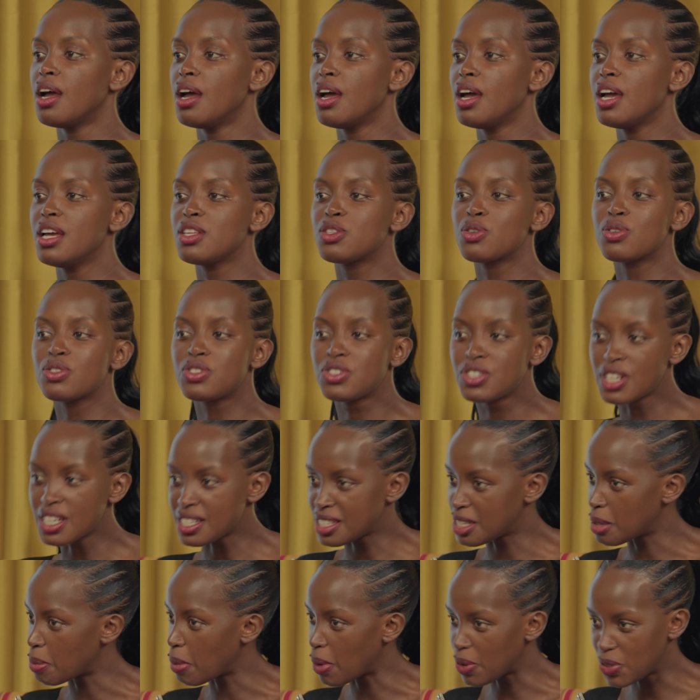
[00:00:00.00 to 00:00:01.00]
It's not just
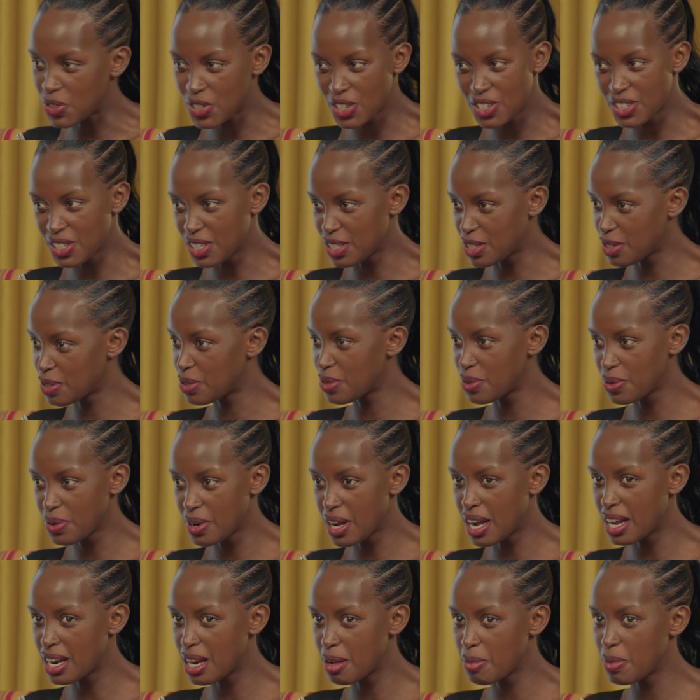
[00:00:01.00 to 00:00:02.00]
about changing it into
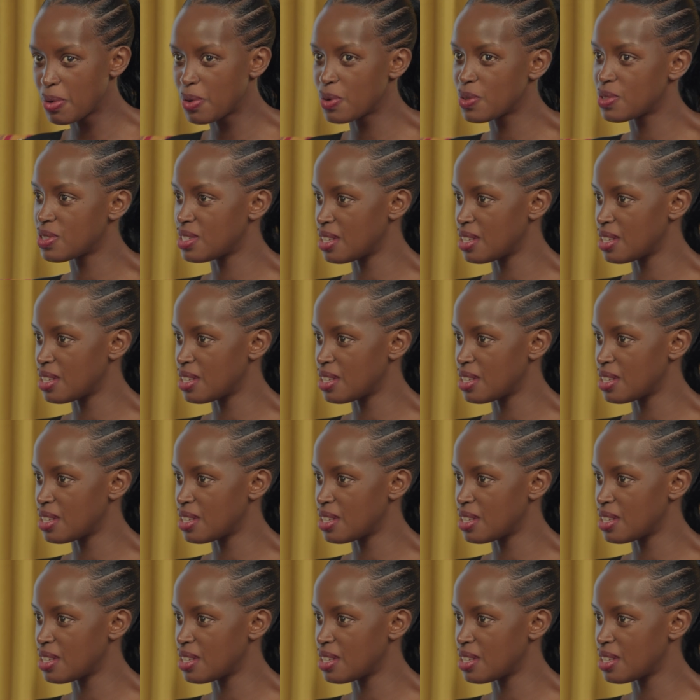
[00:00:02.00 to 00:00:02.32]
Luganda, because,